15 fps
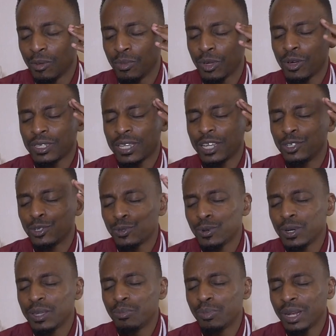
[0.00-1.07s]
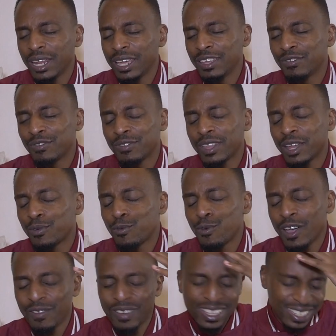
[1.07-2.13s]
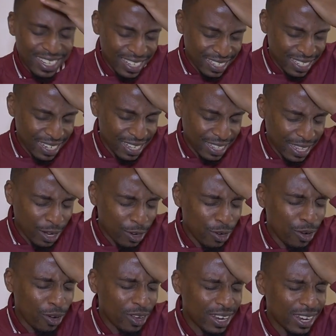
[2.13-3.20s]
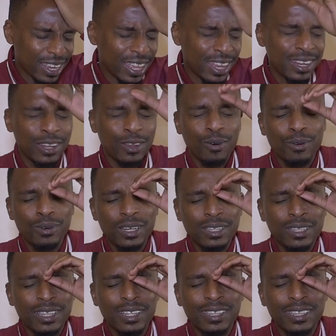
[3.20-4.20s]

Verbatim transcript: Because I truly believe that whoever is listening, that God and the Holy, the,